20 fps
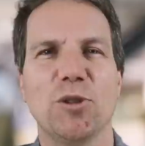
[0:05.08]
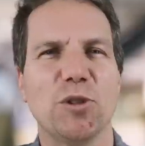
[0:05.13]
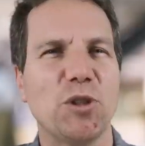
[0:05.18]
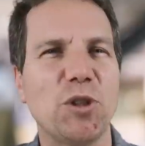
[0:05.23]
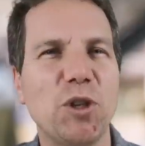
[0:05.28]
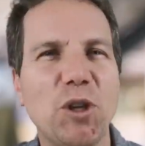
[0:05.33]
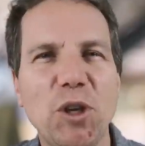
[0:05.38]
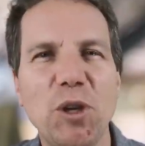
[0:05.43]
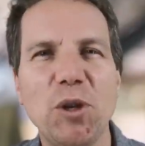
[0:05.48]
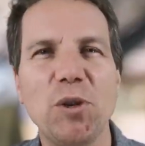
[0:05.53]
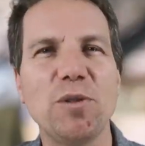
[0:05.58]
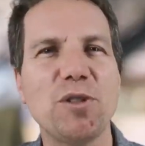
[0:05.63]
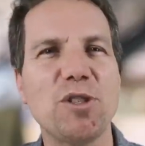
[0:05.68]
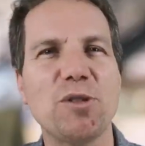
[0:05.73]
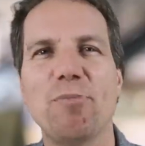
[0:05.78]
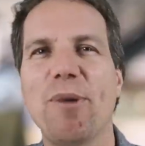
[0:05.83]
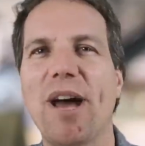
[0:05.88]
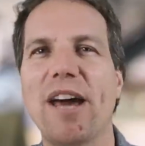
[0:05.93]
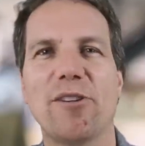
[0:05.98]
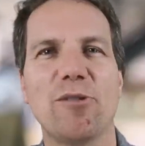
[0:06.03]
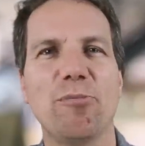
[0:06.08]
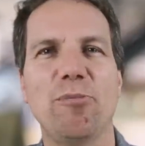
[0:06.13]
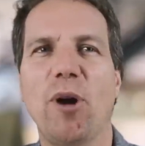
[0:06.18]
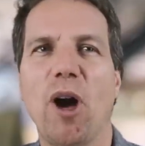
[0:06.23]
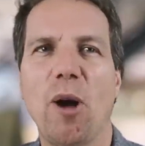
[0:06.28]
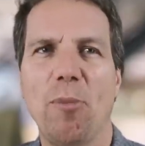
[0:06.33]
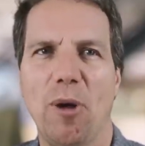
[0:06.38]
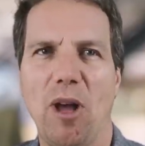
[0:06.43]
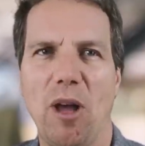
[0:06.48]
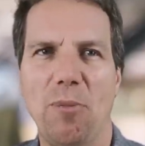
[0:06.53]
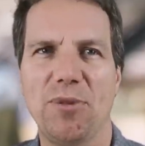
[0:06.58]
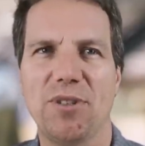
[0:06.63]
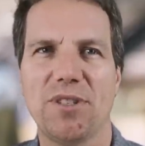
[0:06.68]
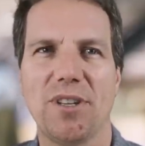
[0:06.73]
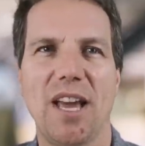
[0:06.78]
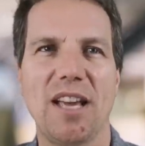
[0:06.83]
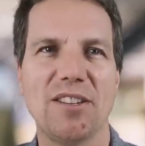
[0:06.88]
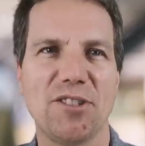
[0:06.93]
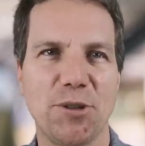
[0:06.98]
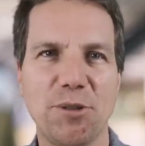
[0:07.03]
those huge banner
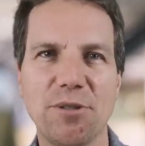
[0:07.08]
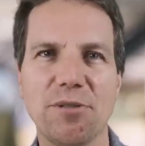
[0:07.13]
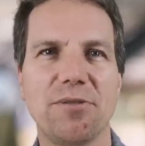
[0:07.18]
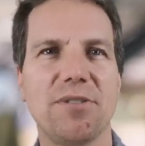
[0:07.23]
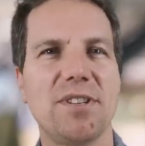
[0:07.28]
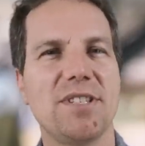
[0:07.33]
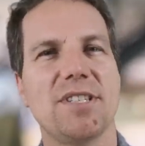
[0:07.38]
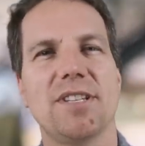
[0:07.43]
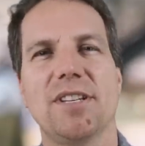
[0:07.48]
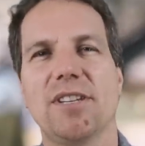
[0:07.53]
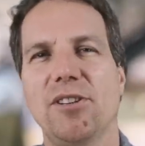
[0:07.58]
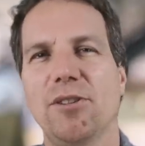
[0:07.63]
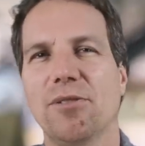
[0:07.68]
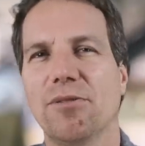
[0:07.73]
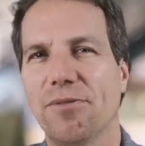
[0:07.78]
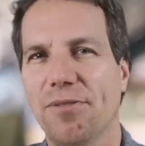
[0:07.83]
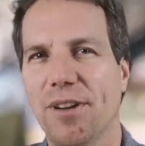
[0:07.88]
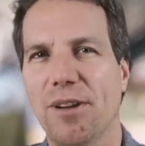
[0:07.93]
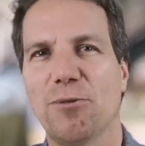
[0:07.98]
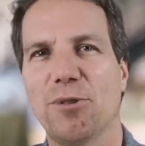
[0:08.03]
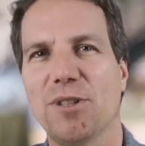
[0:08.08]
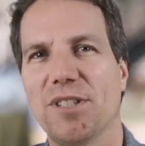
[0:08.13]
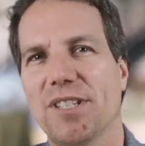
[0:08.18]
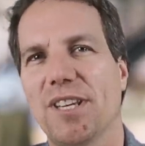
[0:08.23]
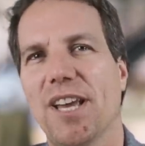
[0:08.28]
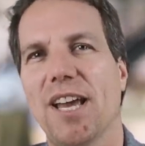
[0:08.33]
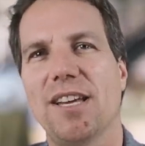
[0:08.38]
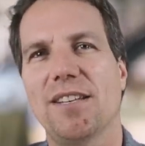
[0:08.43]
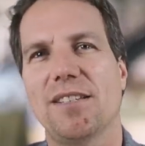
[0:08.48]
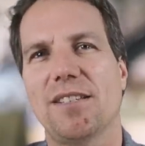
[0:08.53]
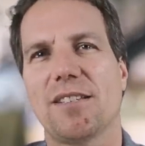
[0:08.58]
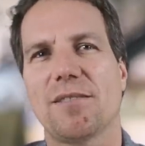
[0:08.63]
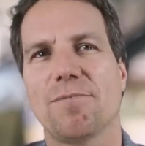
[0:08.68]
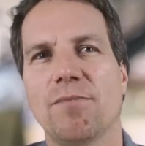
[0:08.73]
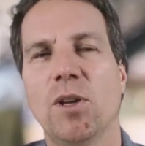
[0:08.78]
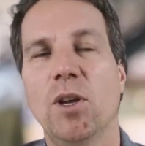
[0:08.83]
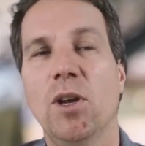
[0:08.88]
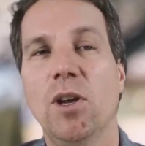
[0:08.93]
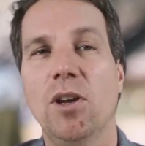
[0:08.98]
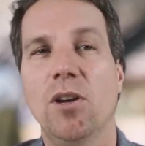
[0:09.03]
pop-ups as you visited your favorite sites.
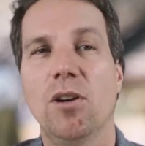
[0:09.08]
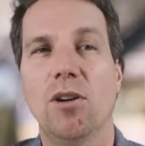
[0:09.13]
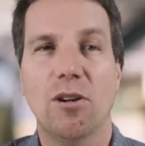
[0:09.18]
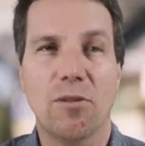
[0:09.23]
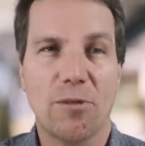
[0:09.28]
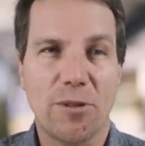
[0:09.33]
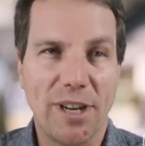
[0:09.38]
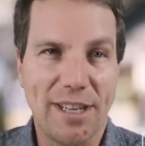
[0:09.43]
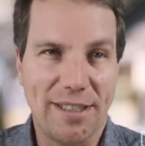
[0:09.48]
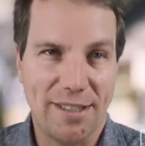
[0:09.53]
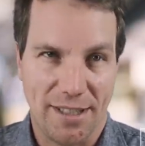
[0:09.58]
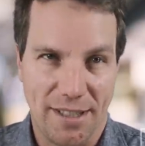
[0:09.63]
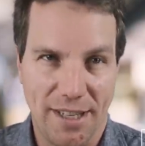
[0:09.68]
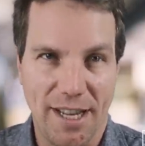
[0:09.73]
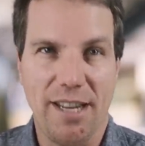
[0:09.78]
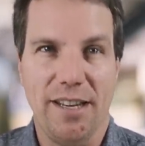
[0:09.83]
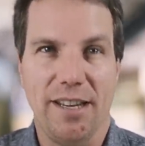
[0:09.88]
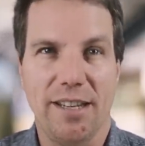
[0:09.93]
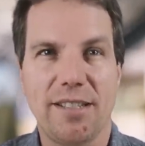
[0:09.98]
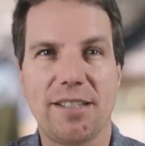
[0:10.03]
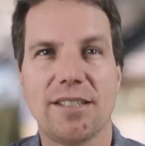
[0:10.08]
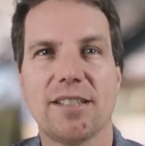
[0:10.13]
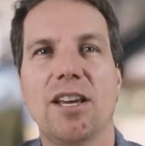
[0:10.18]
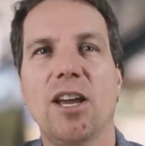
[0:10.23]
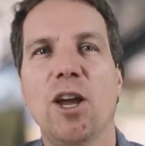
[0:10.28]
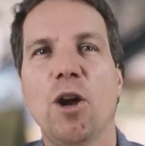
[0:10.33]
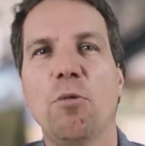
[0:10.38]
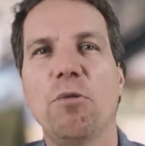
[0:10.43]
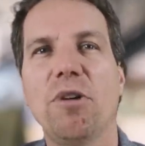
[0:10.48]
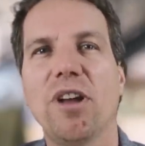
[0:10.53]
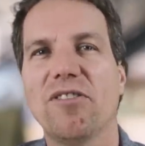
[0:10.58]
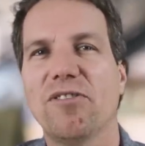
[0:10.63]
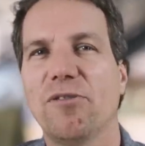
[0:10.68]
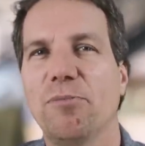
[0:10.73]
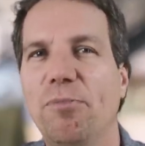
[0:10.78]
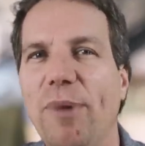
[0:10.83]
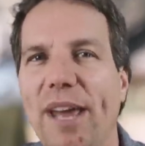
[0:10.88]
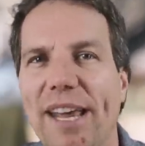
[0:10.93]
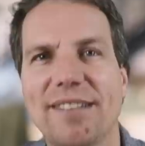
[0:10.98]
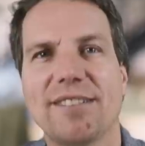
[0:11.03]
Over at Syneidis, we
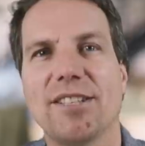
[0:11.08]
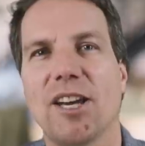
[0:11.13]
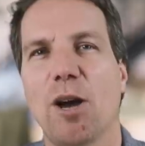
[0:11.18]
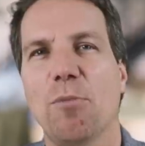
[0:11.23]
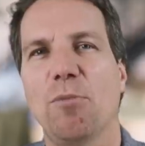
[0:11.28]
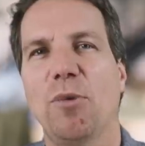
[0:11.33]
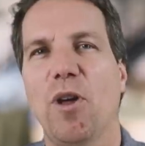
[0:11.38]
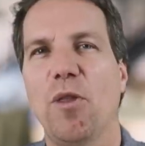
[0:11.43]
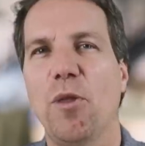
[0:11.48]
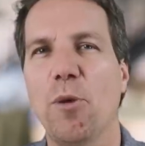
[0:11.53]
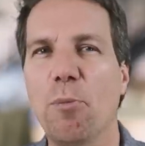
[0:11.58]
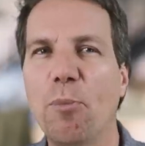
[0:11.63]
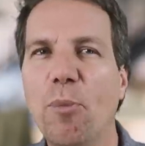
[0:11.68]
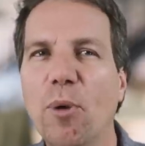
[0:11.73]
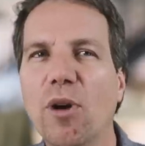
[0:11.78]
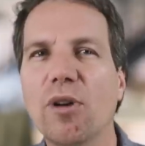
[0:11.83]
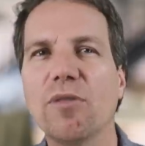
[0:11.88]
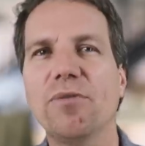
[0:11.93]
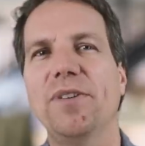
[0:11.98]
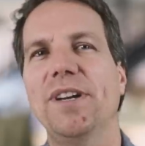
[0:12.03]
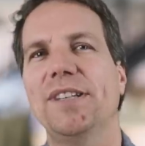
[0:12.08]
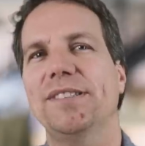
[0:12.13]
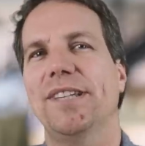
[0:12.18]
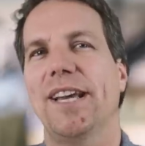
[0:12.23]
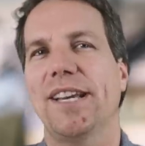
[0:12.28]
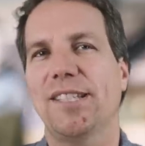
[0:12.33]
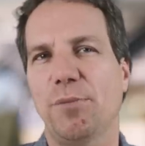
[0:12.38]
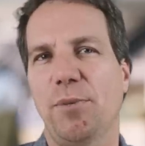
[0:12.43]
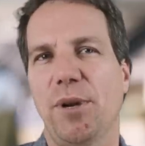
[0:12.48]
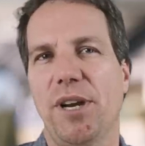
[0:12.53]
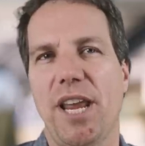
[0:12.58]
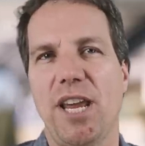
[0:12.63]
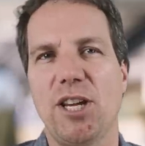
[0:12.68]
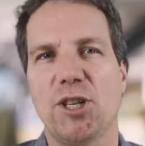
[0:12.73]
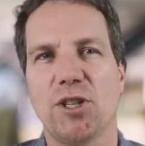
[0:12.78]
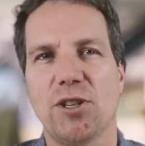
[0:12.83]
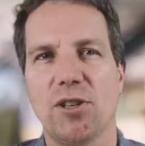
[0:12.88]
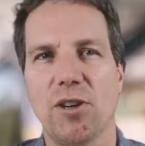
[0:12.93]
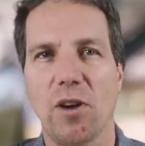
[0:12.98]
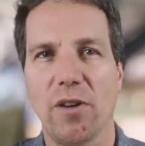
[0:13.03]
have baked up the perfect
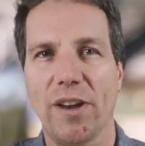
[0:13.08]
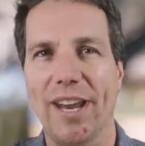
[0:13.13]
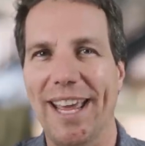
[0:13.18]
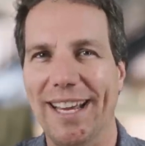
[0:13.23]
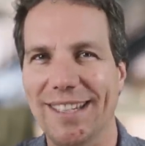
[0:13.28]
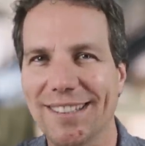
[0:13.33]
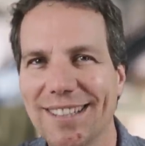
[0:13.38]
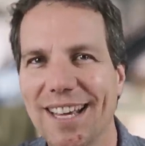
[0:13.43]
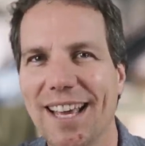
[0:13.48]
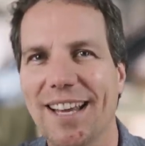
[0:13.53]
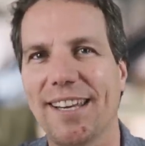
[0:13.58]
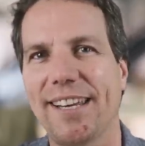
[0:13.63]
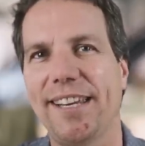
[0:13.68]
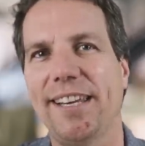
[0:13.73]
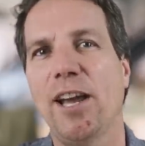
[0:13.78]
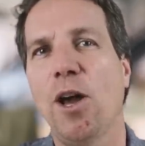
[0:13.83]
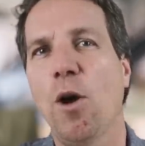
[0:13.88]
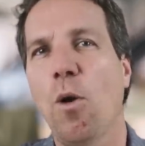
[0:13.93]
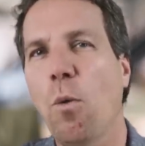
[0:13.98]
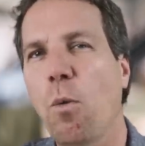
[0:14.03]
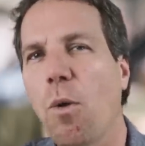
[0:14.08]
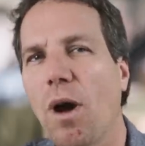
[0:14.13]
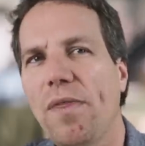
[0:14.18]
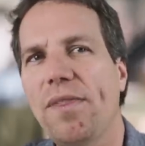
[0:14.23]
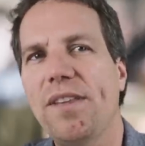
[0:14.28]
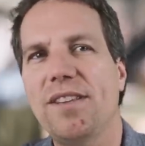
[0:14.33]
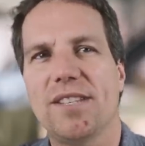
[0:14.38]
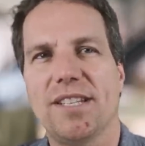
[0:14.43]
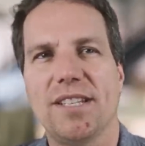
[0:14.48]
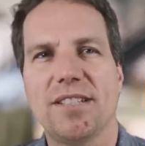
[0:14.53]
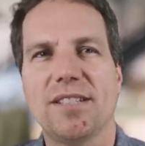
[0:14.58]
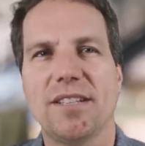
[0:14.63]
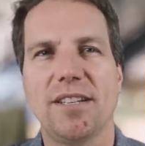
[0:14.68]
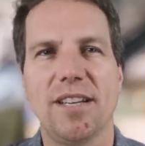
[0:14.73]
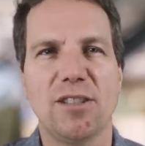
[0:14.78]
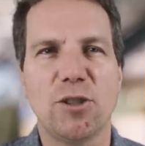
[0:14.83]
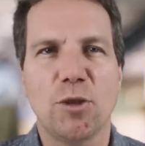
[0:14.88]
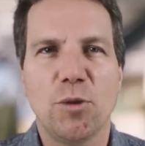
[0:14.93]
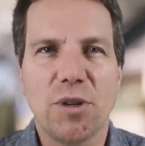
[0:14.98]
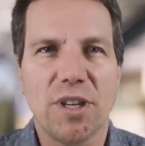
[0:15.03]
explanation on exactly what these
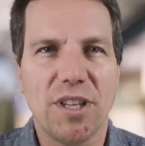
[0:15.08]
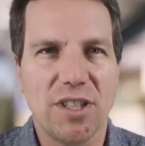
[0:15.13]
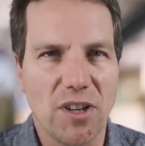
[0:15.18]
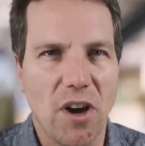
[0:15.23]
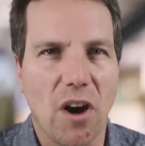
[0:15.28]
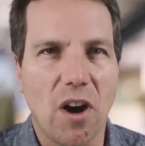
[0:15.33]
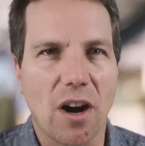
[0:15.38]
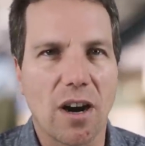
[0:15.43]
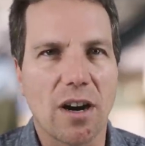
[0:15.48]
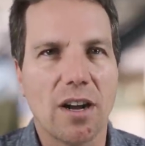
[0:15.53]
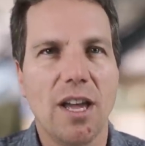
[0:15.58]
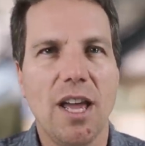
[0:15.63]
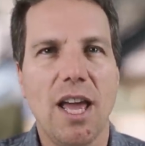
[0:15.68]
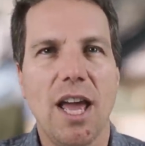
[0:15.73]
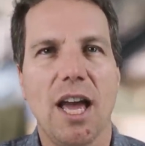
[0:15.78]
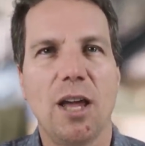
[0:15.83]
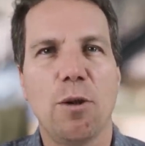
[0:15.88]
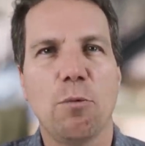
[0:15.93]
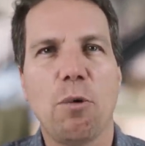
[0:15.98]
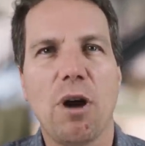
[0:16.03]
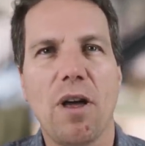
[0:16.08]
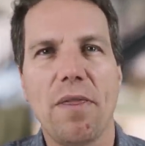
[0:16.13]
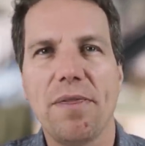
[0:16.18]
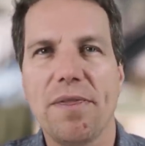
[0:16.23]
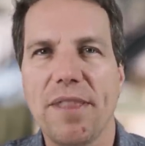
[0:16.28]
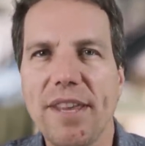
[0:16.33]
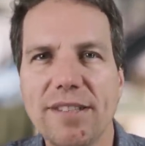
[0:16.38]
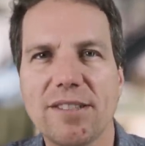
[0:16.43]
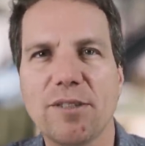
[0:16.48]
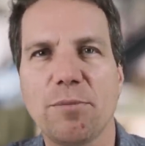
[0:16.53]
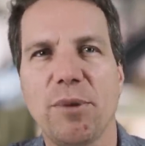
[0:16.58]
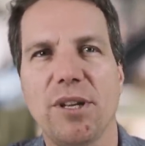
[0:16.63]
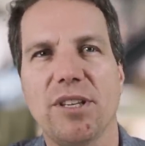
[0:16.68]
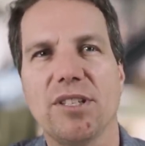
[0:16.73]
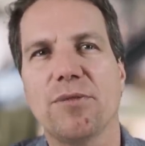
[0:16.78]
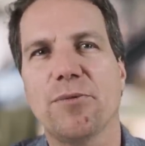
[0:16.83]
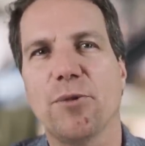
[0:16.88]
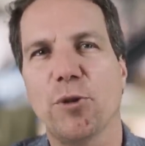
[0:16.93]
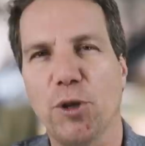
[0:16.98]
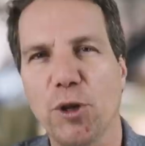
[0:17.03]
internet cookies are and what this
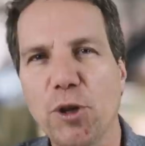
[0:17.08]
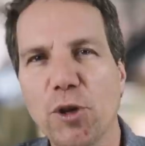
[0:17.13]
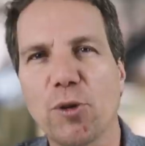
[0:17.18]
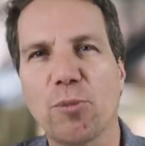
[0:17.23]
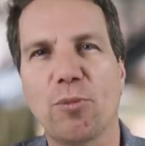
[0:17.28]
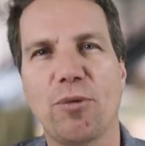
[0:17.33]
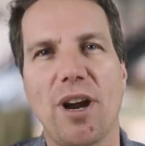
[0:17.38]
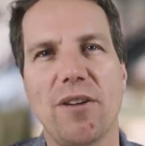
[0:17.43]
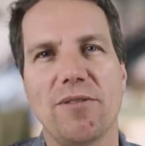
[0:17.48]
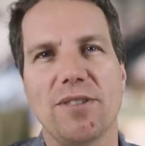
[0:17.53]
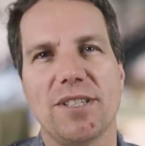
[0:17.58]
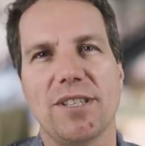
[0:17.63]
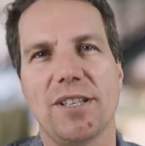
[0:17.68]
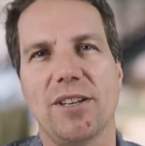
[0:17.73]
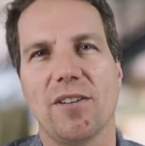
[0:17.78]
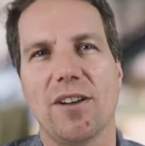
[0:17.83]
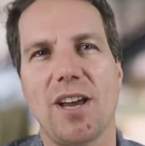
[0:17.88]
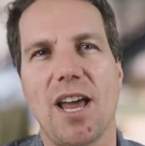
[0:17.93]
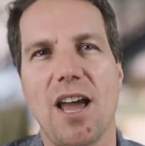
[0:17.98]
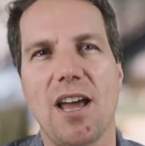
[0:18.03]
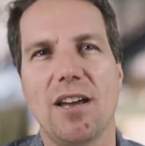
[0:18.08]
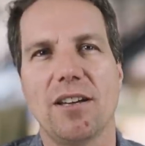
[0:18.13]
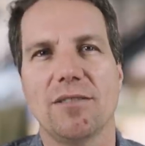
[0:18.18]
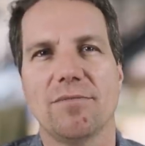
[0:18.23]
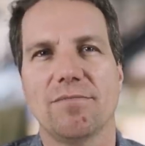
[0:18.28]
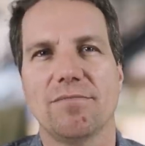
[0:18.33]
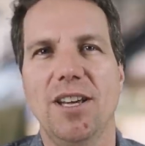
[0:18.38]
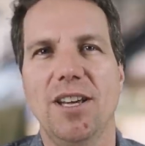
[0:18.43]
means for your privacy online.